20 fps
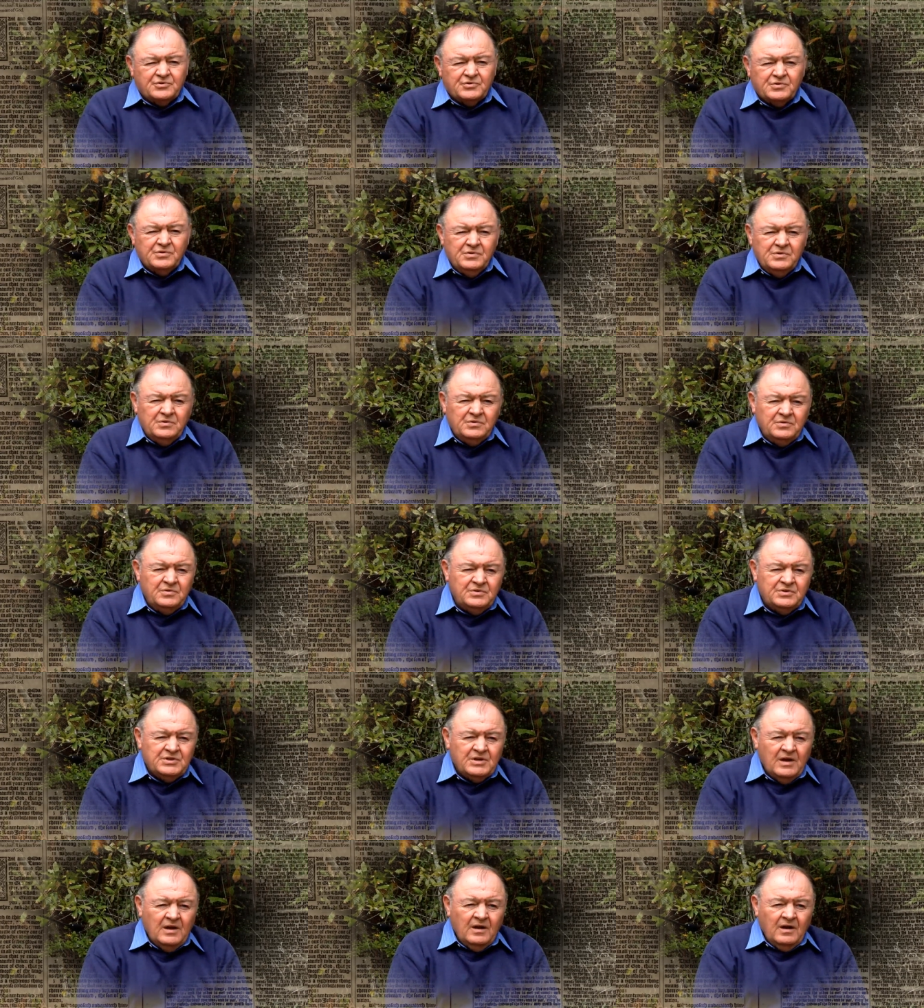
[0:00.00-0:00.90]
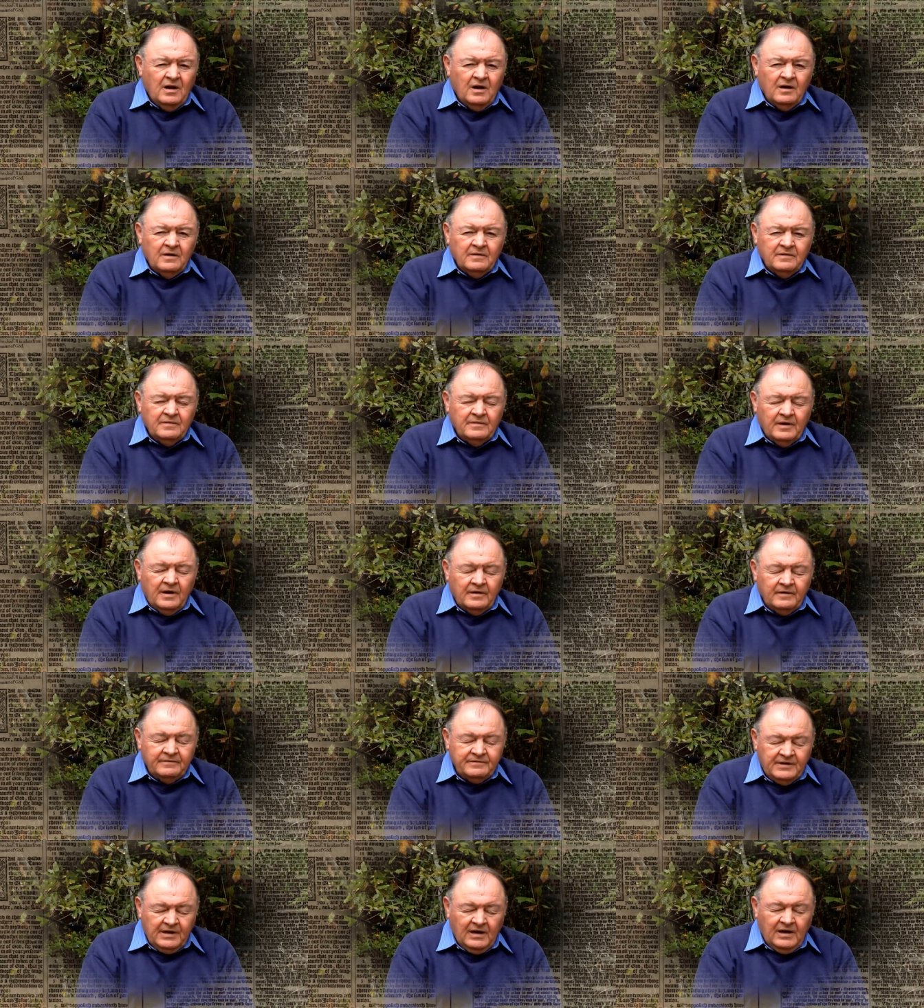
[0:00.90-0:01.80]
truths
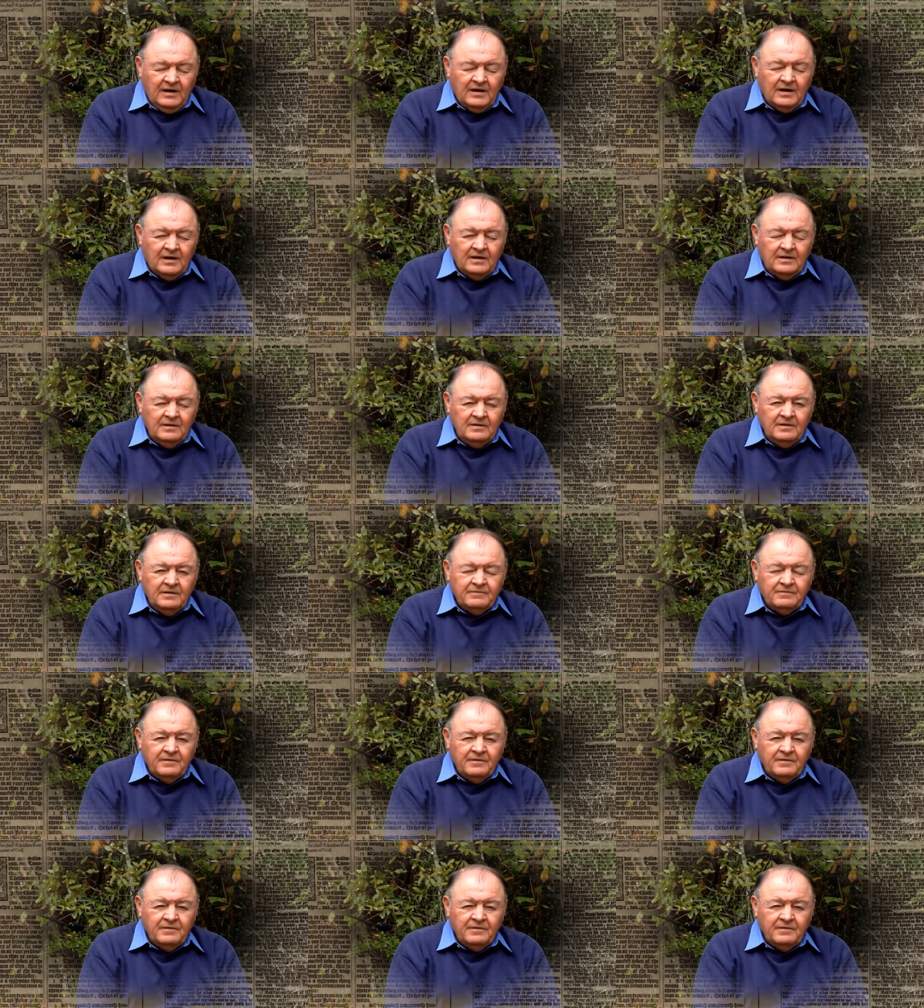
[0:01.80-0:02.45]
of God,